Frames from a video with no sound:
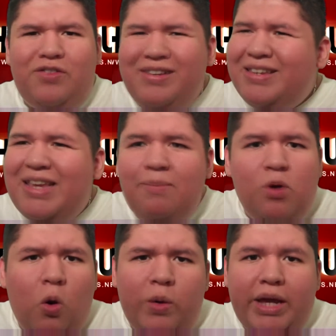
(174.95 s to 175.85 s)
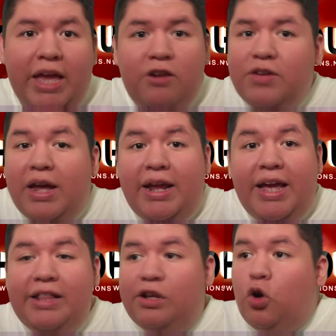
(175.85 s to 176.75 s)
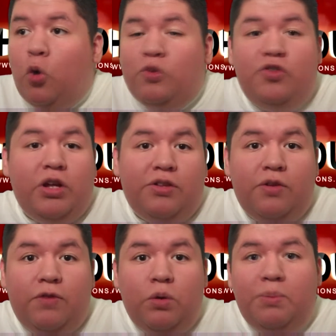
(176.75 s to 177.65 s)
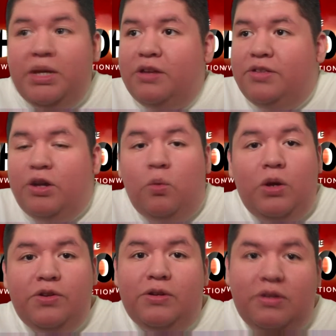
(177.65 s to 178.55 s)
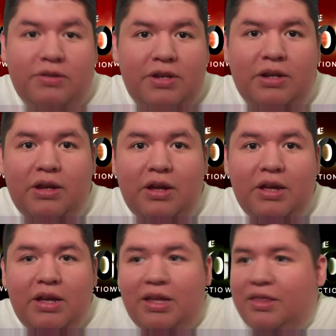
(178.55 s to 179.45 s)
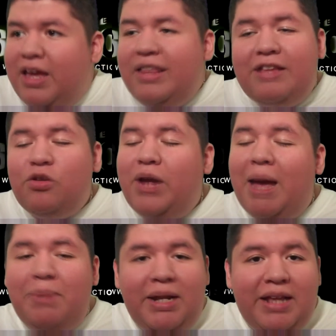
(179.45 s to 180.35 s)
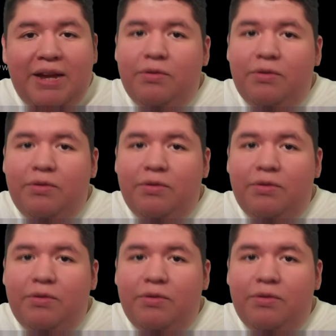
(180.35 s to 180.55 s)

Just keep going. Haters gotta hate. They're always jealous of you because they don't want you to succeed. And that's gonna happen like that